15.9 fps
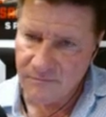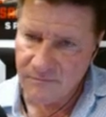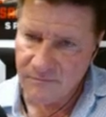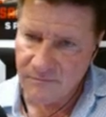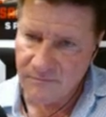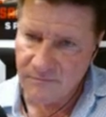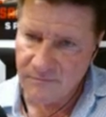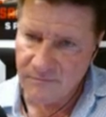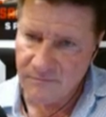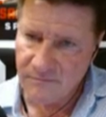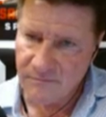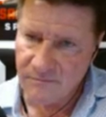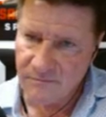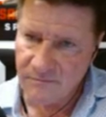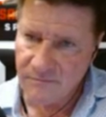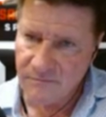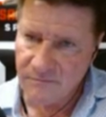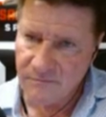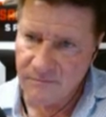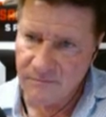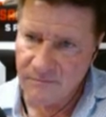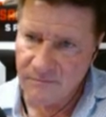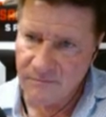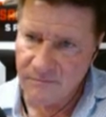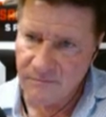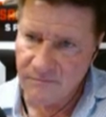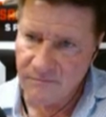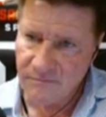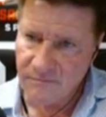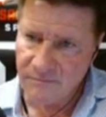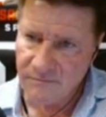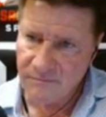
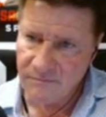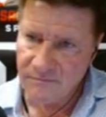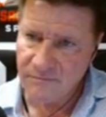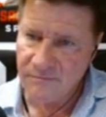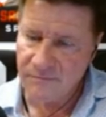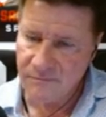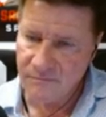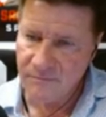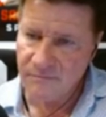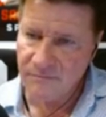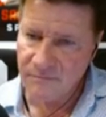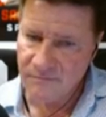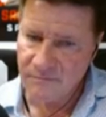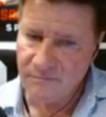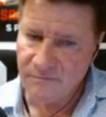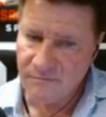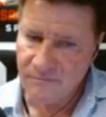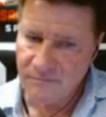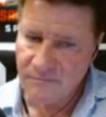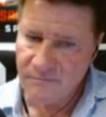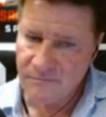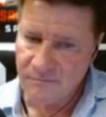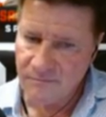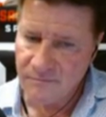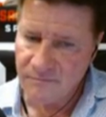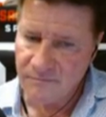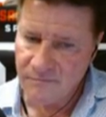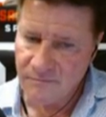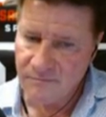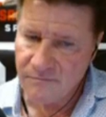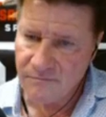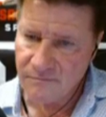
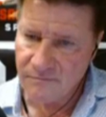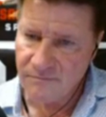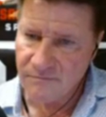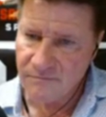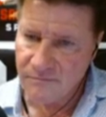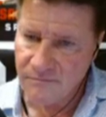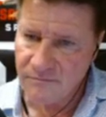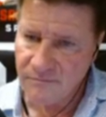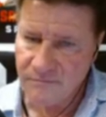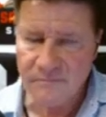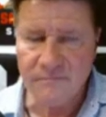(not speaking)